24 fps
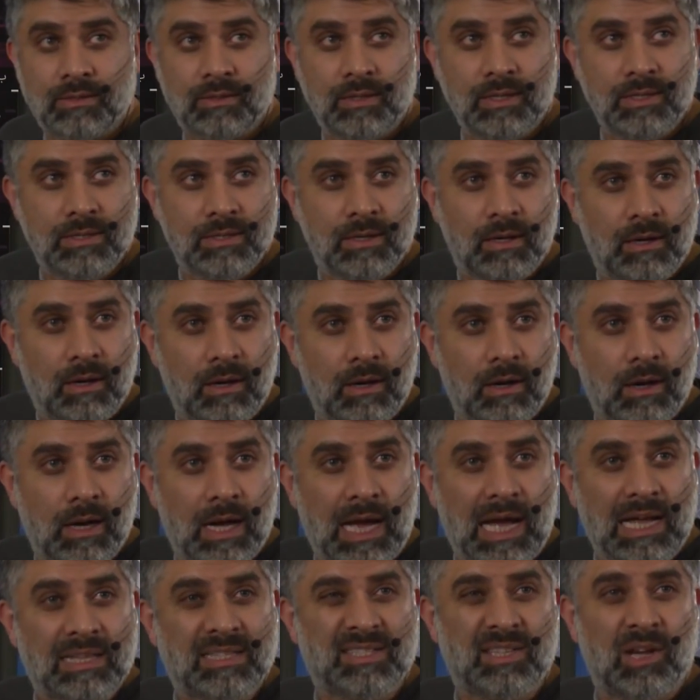These are
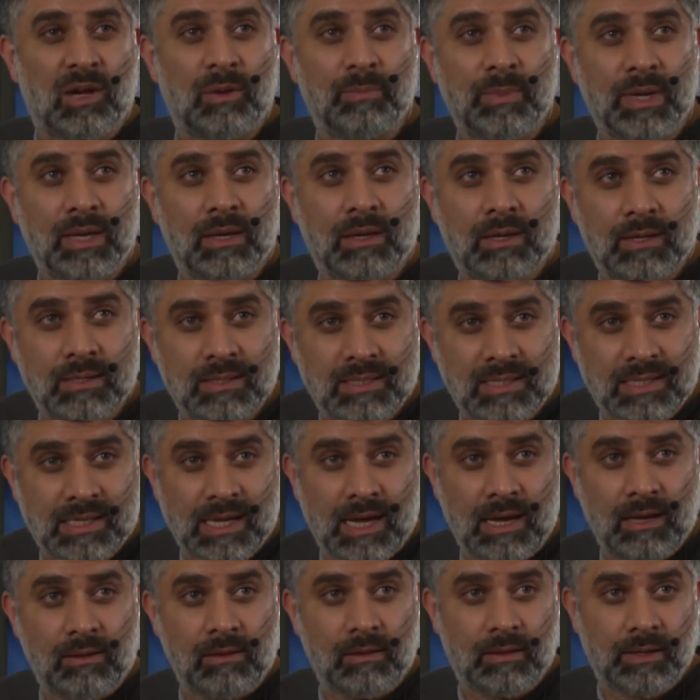atomic
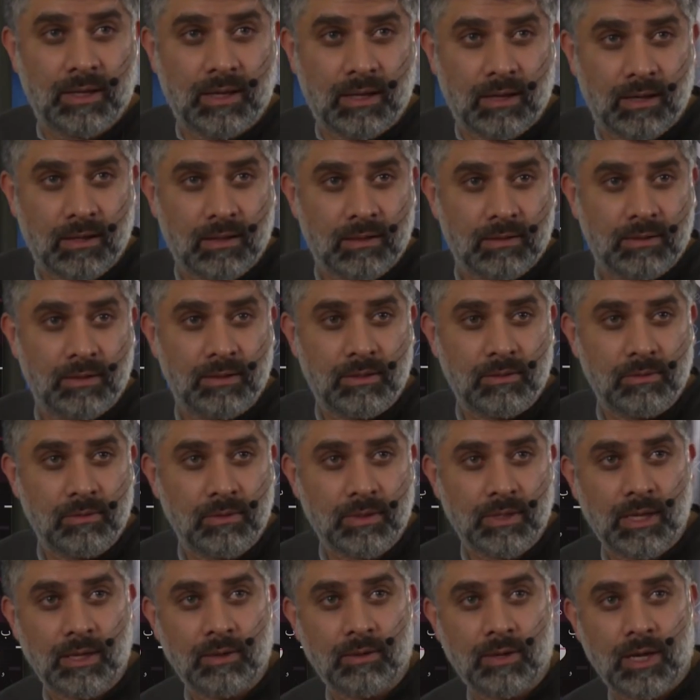scale here.
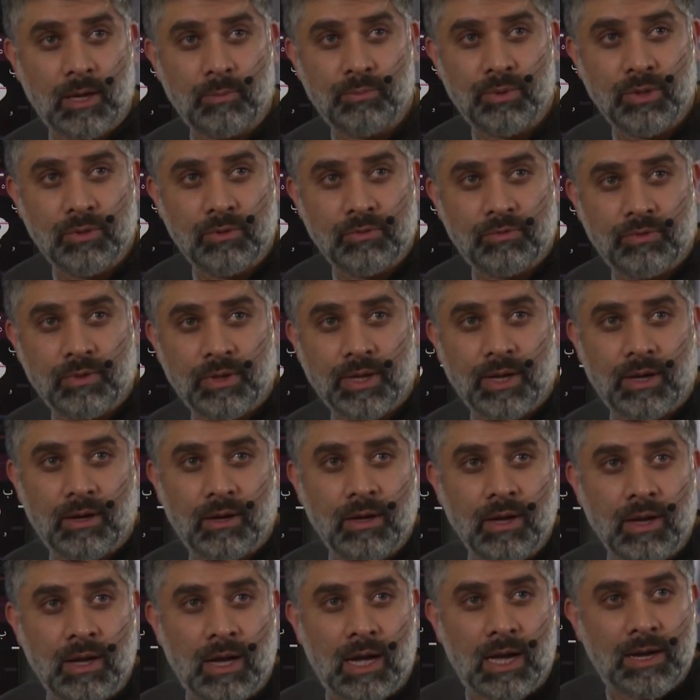Look how beautiful they are
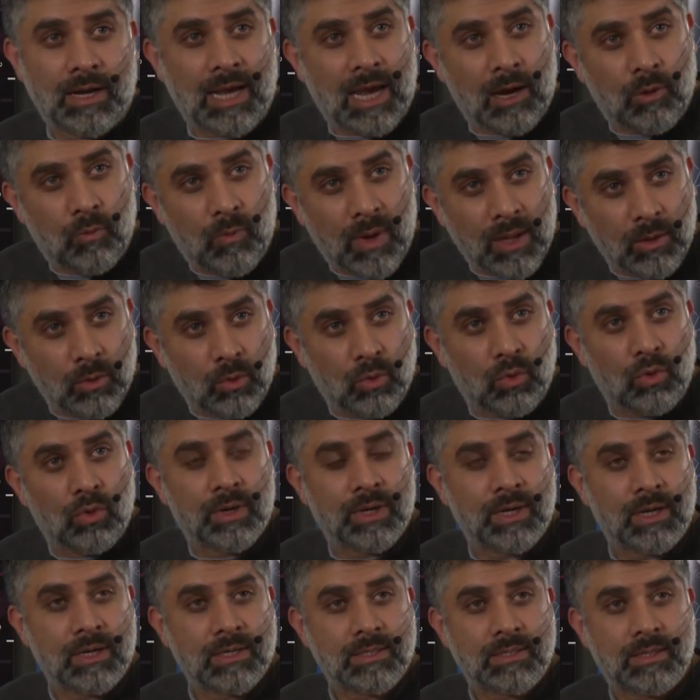and how well
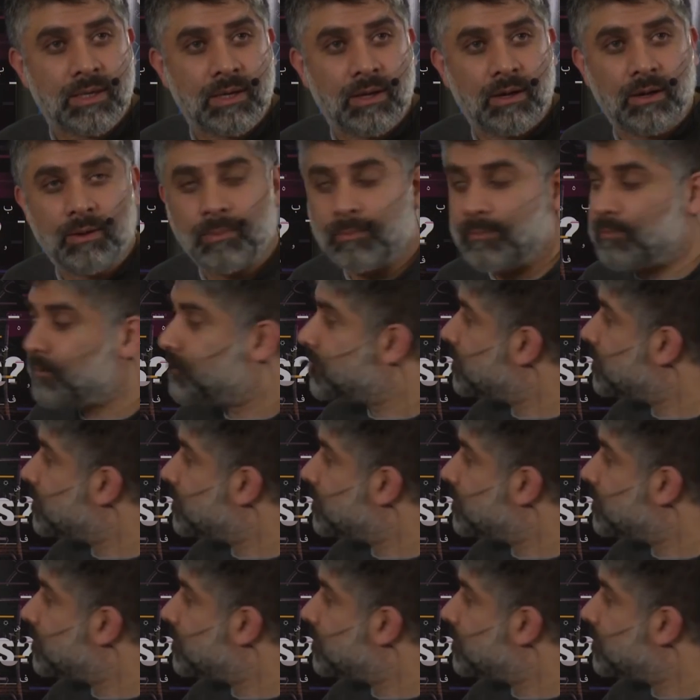organized they are.